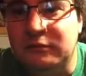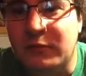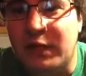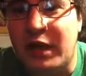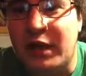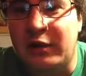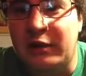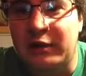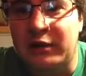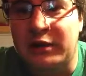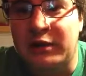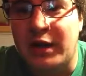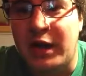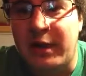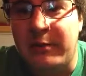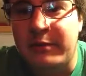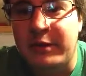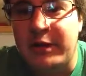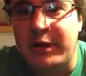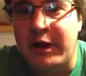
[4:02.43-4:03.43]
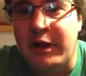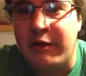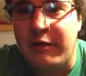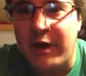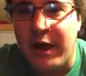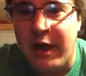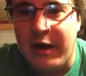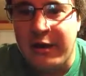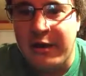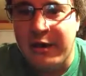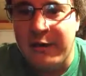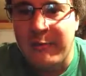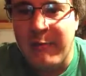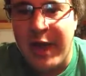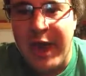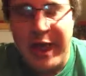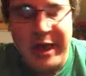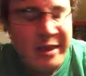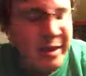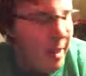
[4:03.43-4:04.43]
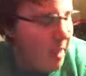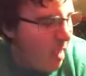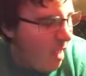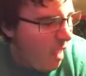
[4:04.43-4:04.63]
Now it's time to tear down his pen